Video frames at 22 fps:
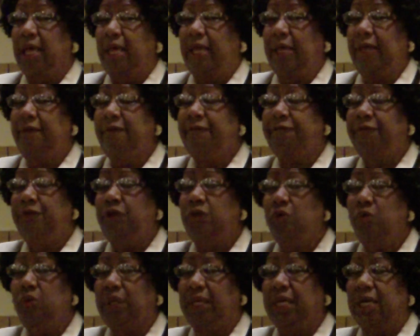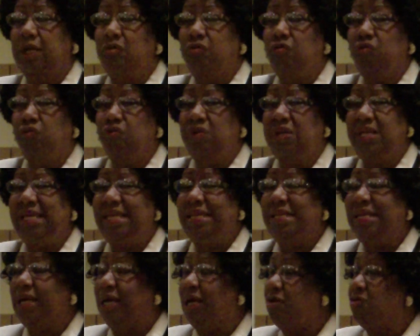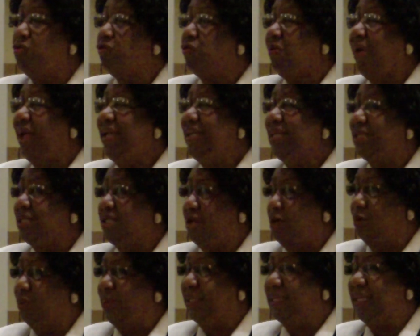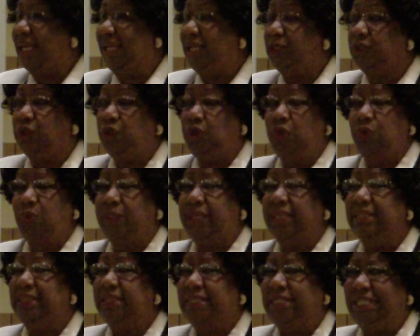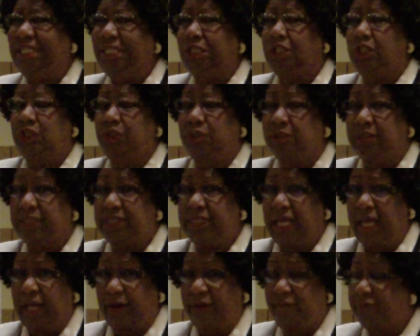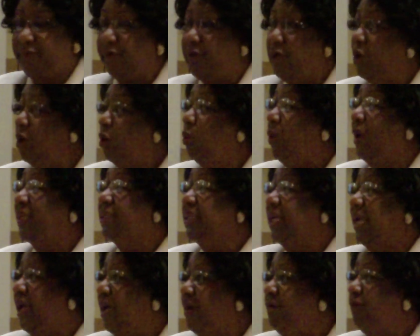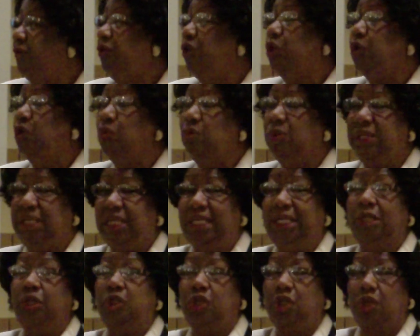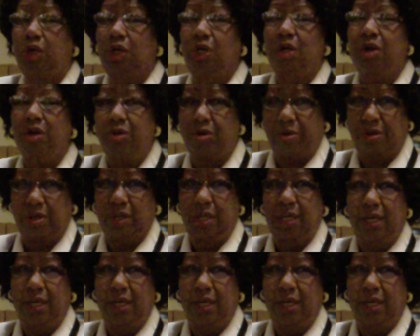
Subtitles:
if you can read and write nowadays, you can teach yourself whatever you need to learn